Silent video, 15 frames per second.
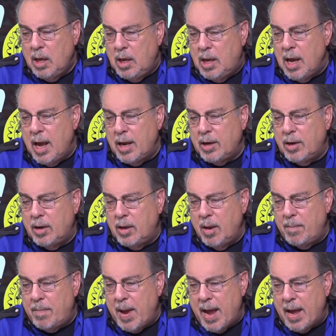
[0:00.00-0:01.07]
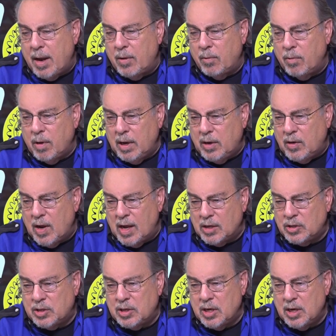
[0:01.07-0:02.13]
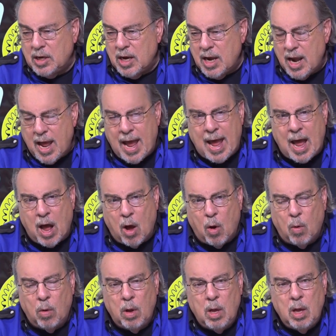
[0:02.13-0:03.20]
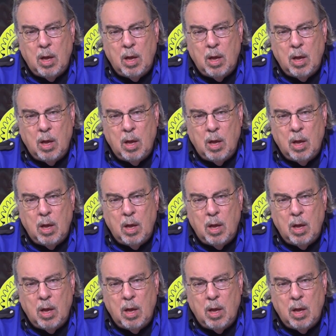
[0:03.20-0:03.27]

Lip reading: get the battery tested now